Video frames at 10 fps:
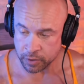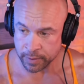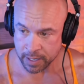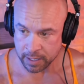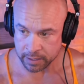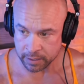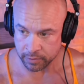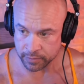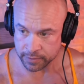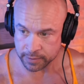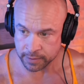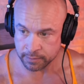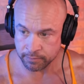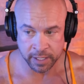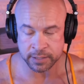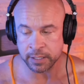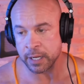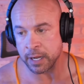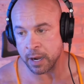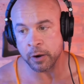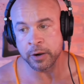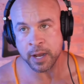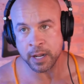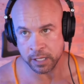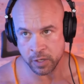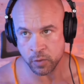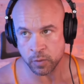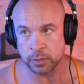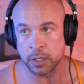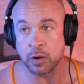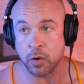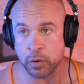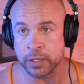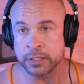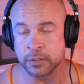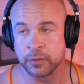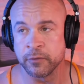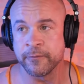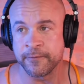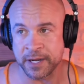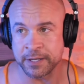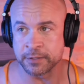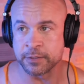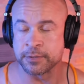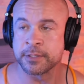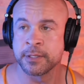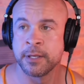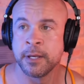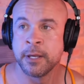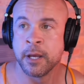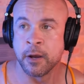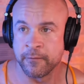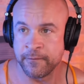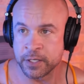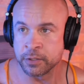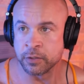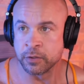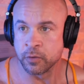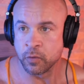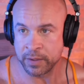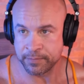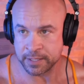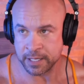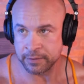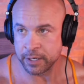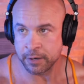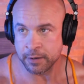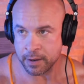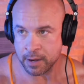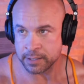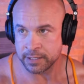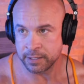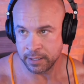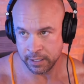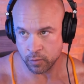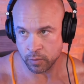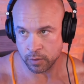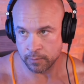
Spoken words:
IUs, because they are not equal according to Pfizer's official website. They are not equal.